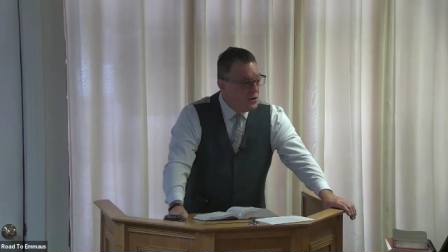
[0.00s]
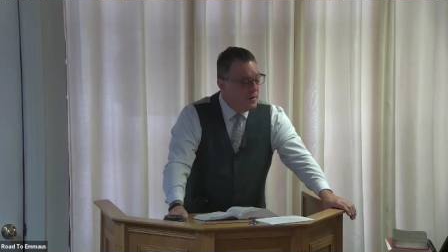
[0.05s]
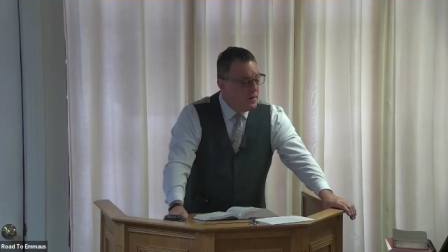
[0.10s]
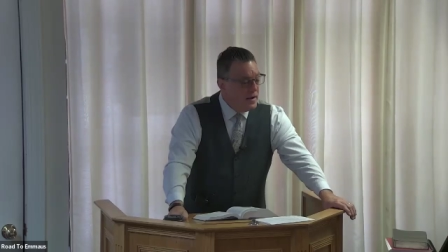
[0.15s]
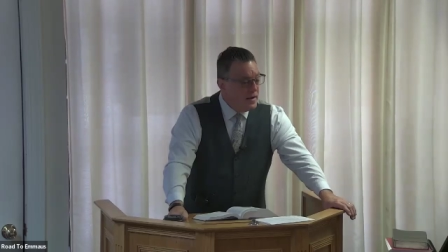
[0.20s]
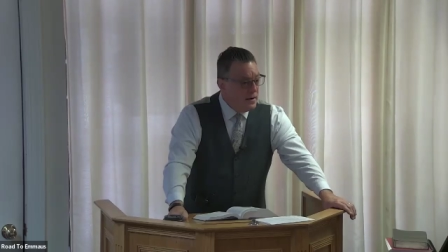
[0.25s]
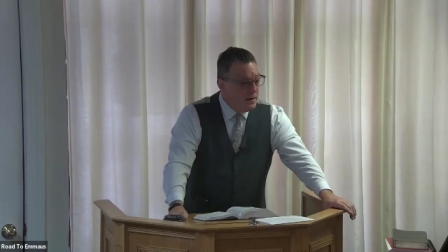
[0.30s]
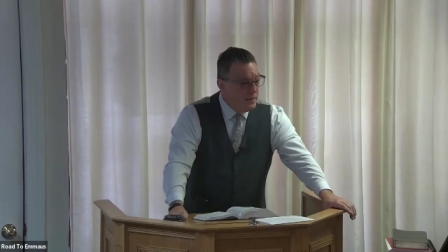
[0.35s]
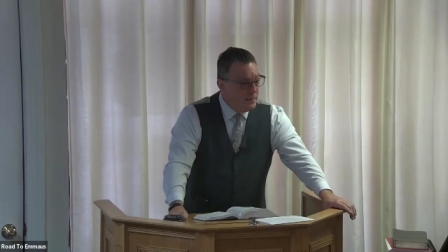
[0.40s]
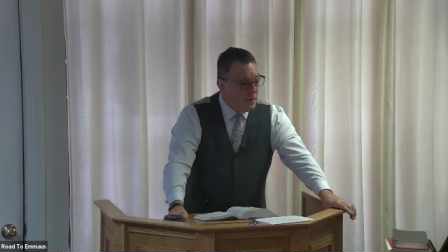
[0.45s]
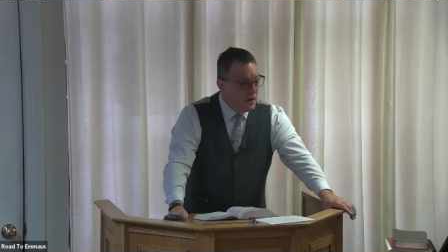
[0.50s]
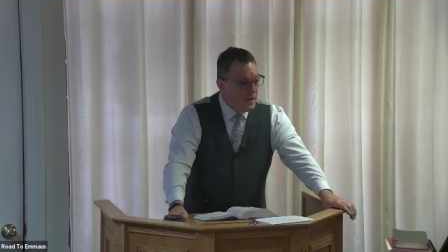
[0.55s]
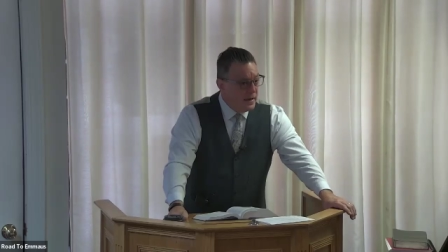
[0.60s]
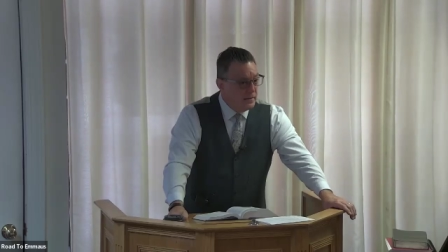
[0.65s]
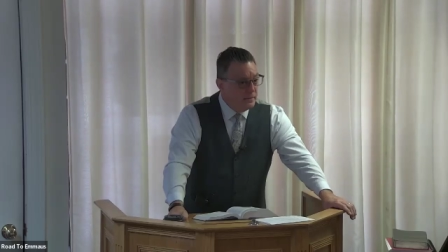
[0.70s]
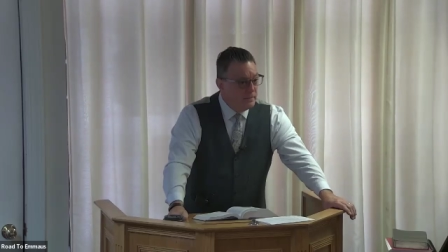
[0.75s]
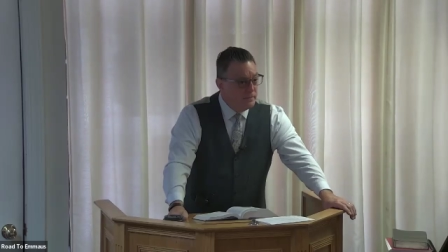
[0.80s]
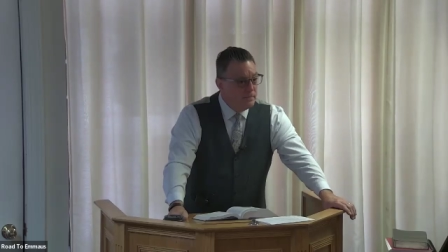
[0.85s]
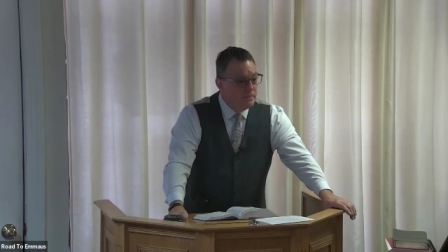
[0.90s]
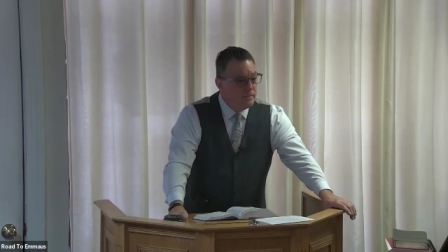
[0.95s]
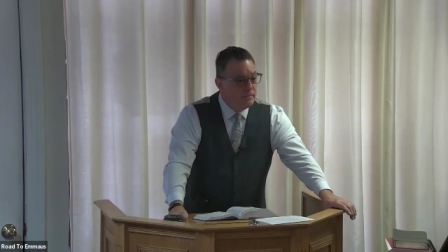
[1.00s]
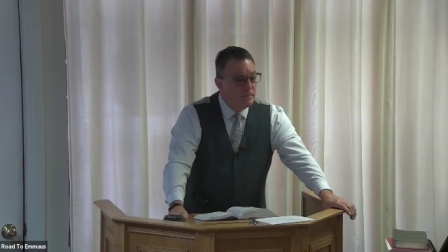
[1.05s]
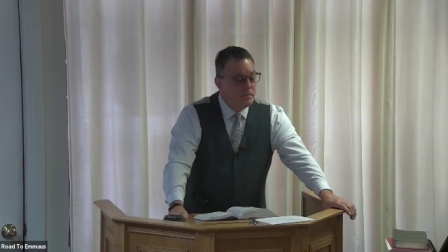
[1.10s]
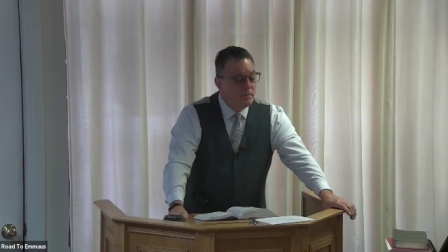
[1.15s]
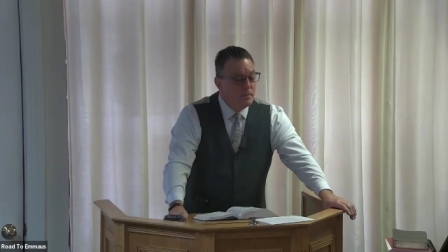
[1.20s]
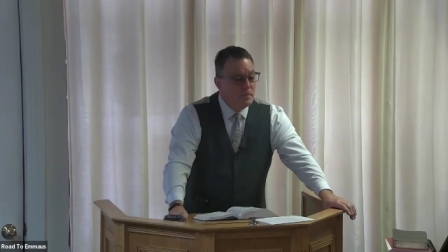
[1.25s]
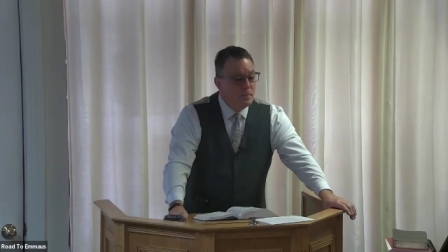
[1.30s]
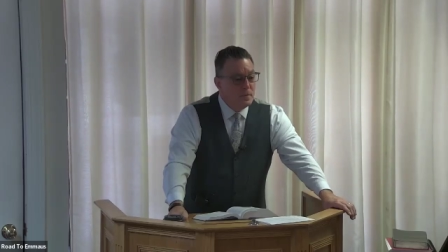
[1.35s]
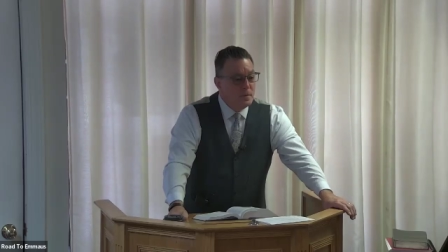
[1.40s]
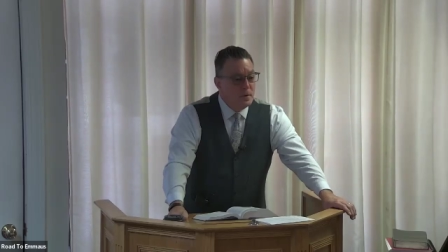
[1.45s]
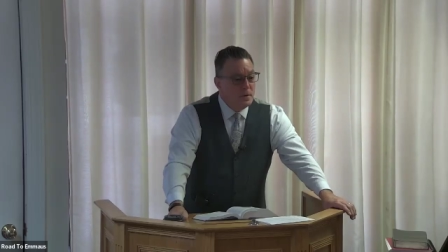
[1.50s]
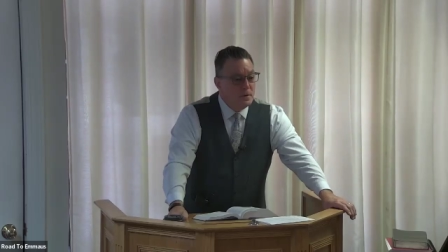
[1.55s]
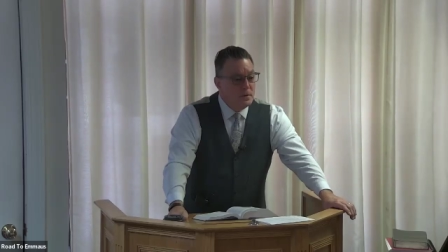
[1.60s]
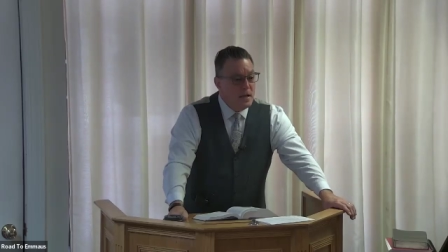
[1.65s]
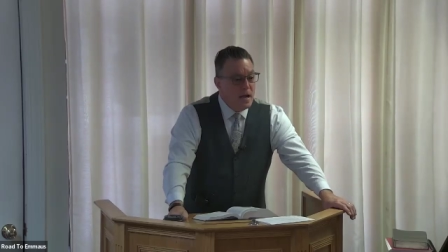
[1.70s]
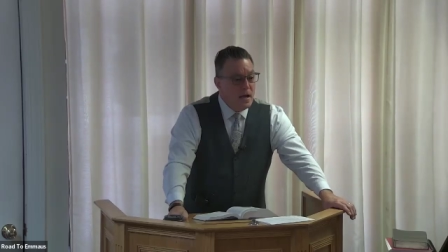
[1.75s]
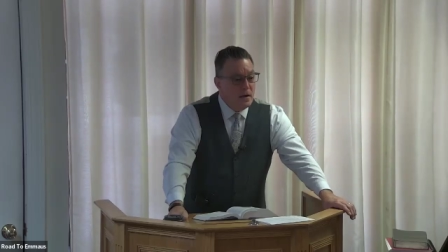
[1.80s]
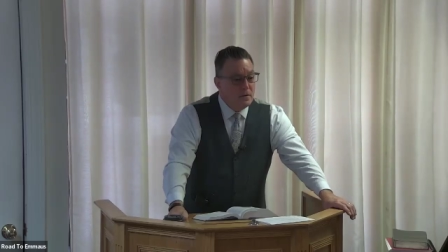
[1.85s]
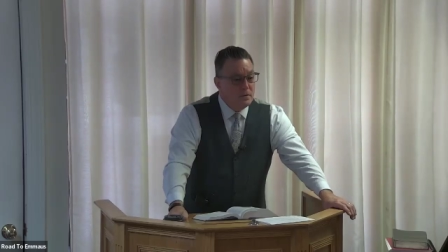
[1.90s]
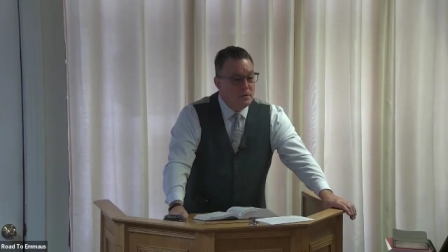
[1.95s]
created a plan.
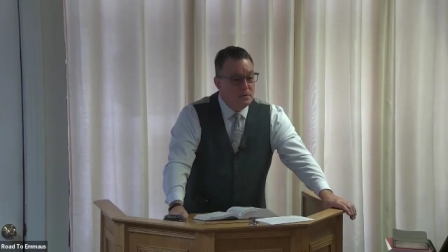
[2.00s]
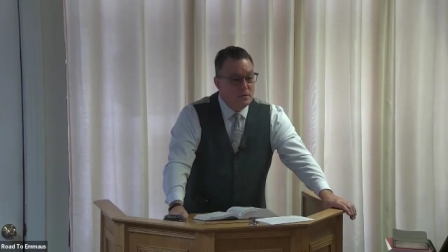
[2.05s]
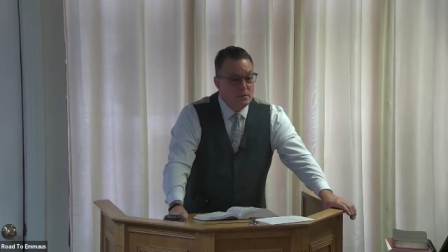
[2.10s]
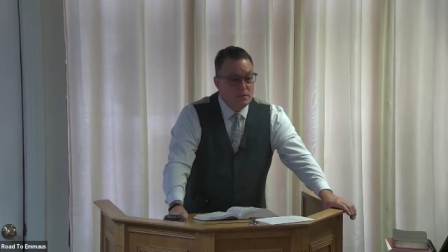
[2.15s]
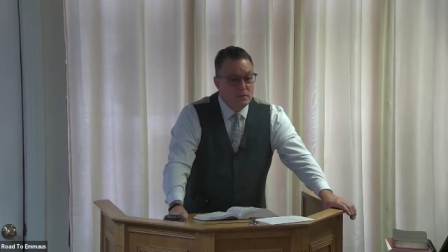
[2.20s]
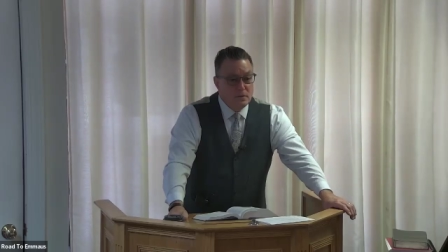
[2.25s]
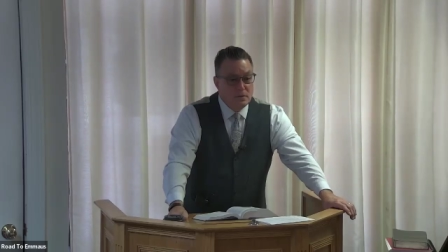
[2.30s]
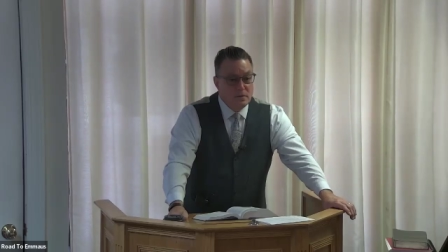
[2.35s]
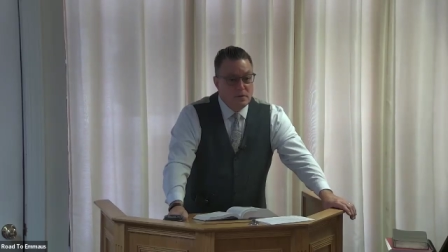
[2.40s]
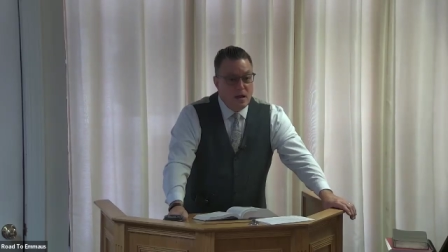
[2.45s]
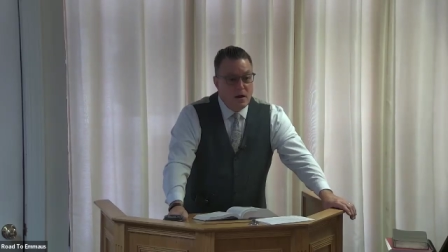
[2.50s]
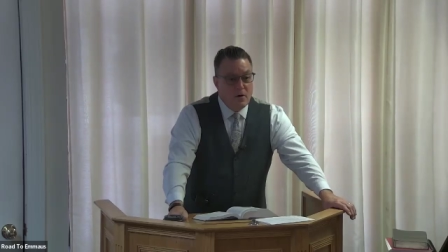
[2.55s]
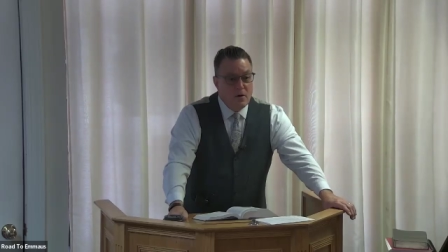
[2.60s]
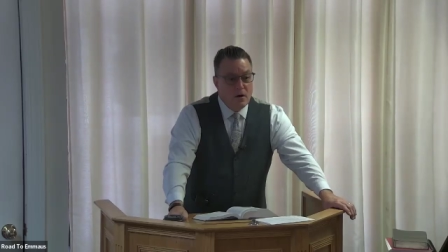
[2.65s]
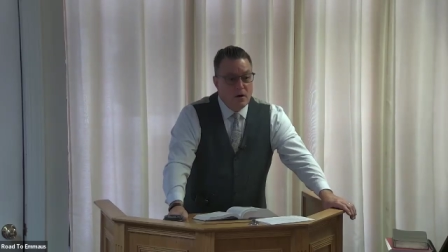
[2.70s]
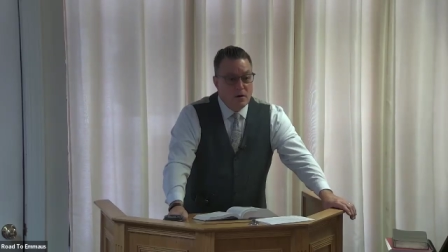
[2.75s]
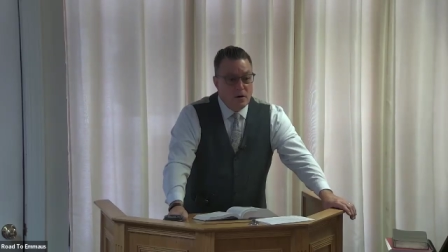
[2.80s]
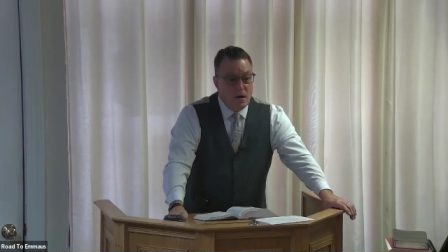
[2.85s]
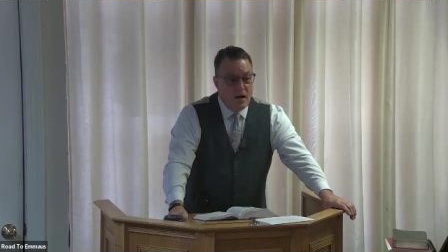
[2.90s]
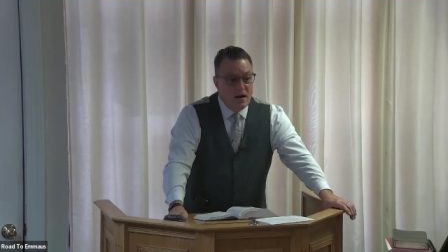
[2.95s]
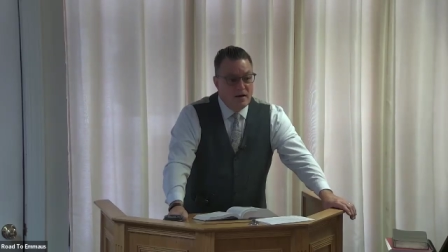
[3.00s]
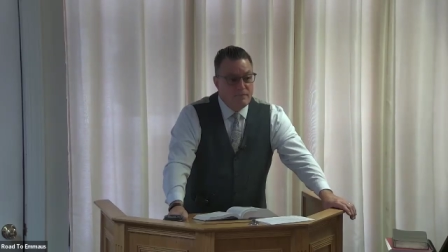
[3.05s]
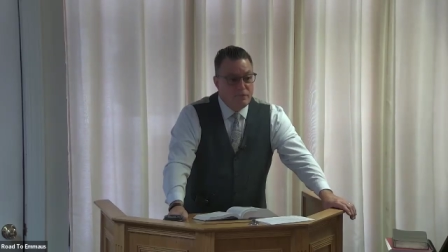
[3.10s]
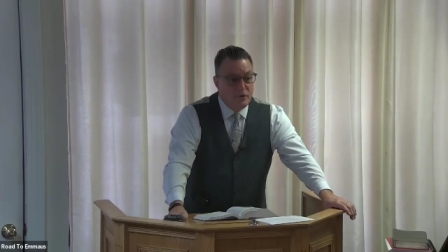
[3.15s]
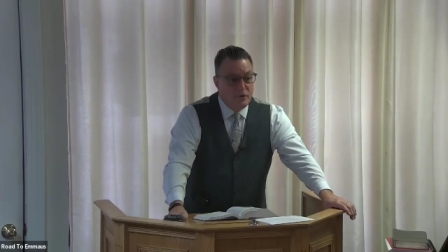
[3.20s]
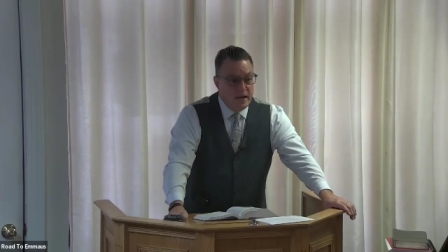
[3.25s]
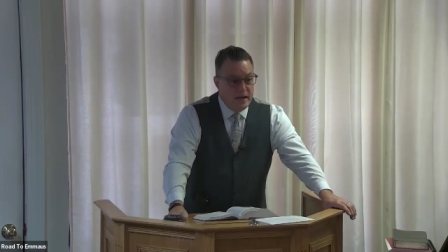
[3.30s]
Now, there are a lot of